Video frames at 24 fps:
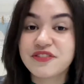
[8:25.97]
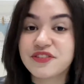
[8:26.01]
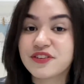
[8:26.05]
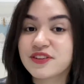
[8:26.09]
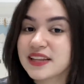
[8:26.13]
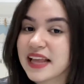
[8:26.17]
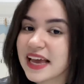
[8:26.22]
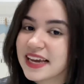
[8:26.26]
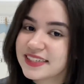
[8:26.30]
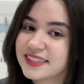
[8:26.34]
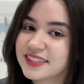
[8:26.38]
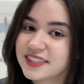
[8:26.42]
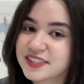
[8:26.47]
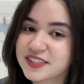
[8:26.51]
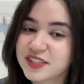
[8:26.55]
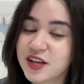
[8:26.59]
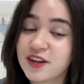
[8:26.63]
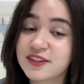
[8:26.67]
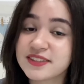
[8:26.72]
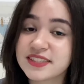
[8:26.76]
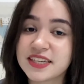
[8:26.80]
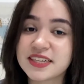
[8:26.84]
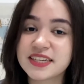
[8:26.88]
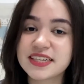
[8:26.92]
you like this
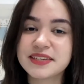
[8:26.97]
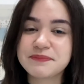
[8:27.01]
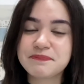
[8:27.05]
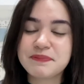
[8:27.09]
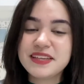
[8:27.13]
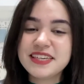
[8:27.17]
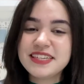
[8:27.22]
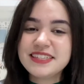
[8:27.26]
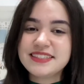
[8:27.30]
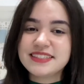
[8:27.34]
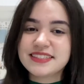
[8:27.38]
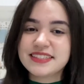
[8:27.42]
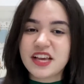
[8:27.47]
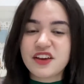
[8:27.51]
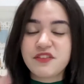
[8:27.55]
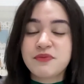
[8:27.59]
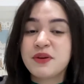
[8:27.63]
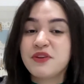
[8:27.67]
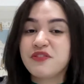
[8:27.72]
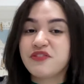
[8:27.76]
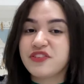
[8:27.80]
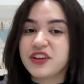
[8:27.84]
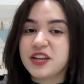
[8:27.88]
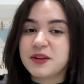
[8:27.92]
content, please give me
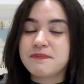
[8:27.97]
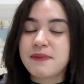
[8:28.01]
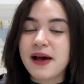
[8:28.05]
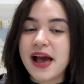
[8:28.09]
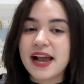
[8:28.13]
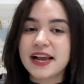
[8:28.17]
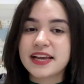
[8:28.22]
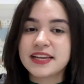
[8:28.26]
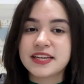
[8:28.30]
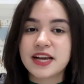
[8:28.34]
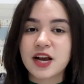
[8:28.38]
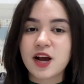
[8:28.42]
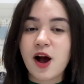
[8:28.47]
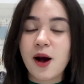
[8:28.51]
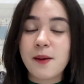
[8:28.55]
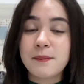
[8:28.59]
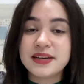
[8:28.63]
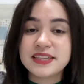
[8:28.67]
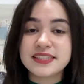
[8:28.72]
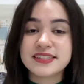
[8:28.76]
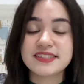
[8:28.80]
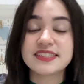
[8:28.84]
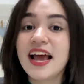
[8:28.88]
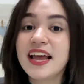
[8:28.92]
feedback in the
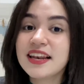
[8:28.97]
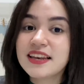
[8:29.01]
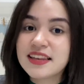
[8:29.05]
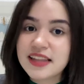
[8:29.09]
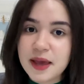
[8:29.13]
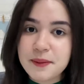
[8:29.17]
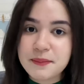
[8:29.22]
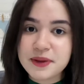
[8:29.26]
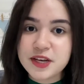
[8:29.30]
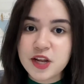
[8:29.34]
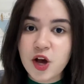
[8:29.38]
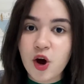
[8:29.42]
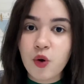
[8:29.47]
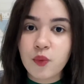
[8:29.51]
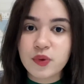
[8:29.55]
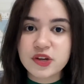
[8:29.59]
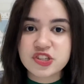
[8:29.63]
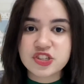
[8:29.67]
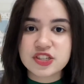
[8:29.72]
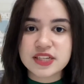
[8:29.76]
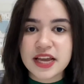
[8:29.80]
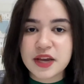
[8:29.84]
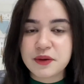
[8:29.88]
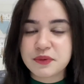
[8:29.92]
comments and let me know
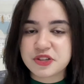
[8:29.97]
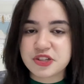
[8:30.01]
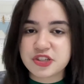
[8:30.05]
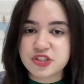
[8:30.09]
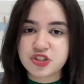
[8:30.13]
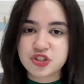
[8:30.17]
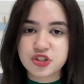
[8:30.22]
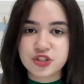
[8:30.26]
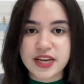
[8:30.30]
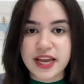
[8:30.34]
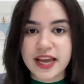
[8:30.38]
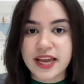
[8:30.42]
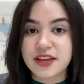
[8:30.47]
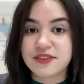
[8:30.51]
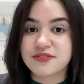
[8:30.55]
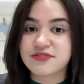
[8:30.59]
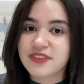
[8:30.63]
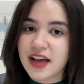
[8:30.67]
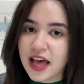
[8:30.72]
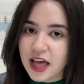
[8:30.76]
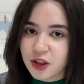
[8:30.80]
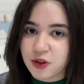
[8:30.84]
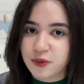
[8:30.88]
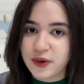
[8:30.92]
which languages should I
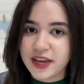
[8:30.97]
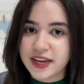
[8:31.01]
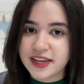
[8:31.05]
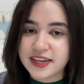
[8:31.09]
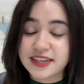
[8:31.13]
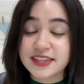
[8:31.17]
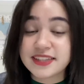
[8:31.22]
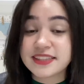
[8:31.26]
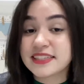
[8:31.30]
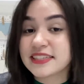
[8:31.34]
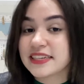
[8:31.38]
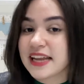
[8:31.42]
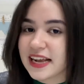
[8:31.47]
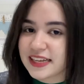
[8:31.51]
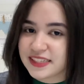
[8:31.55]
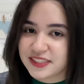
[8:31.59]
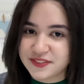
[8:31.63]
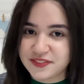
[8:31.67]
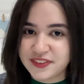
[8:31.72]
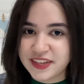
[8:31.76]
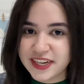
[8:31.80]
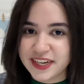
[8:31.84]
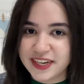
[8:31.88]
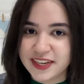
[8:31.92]
evaluate in the next
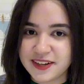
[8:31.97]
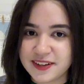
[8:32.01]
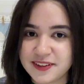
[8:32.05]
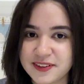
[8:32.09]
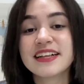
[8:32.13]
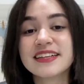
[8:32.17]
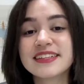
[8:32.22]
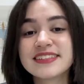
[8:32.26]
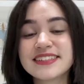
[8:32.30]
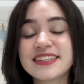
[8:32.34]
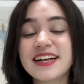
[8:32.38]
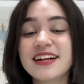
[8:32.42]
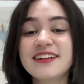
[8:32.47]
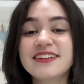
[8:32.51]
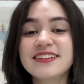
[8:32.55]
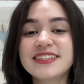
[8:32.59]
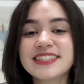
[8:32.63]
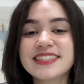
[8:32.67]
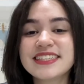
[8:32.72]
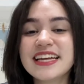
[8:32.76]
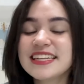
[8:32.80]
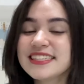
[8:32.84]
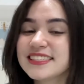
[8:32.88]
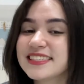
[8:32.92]
video. So
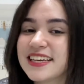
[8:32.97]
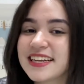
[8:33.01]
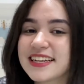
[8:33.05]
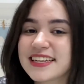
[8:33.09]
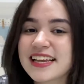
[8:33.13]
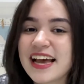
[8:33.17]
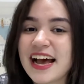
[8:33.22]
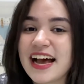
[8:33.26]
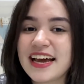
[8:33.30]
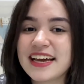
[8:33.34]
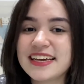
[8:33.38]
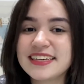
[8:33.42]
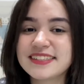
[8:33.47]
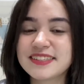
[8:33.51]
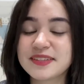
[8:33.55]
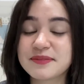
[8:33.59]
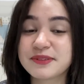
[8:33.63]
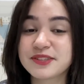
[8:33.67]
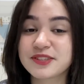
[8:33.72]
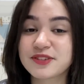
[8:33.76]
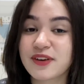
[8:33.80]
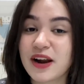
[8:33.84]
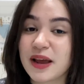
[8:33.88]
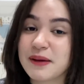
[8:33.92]
that's it guys,
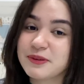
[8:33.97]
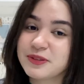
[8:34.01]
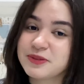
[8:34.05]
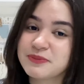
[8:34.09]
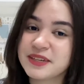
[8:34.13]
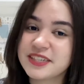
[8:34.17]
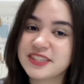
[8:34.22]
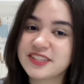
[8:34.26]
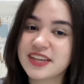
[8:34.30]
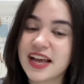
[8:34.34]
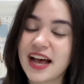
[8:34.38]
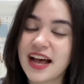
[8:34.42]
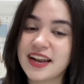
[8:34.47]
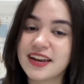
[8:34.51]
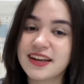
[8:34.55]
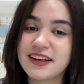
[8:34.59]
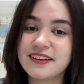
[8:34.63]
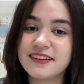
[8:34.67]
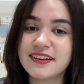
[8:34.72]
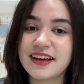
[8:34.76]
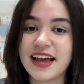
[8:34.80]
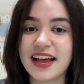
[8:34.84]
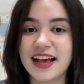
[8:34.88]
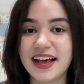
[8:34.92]
subscribe to my channel
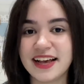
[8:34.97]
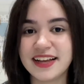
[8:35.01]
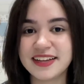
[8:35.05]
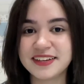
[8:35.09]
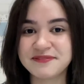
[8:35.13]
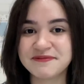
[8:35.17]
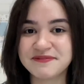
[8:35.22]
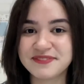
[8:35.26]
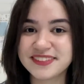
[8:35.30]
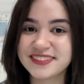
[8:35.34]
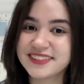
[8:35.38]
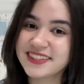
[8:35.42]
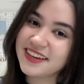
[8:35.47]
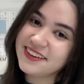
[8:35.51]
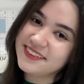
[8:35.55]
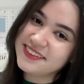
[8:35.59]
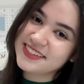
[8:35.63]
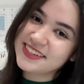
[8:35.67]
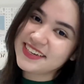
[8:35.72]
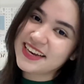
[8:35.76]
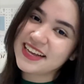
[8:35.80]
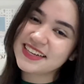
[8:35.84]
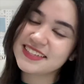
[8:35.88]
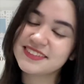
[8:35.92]
and see you in the
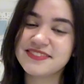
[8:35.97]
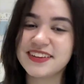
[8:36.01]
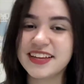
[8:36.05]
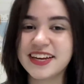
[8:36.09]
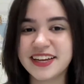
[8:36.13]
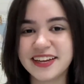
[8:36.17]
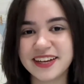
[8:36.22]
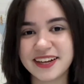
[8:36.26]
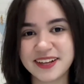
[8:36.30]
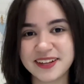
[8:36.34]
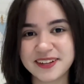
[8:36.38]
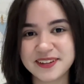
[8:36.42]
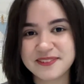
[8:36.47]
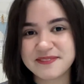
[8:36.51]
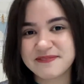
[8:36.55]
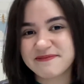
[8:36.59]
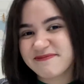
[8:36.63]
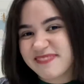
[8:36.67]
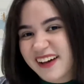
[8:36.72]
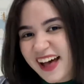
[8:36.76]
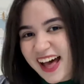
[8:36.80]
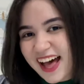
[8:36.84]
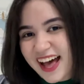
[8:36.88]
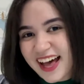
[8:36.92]
next video.
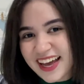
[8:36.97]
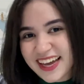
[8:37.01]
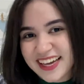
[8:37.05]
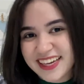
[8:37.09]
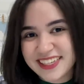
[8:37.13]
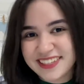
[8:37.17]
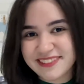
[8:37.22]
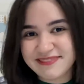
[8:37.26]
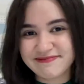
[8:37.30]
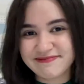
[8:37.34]
Bye!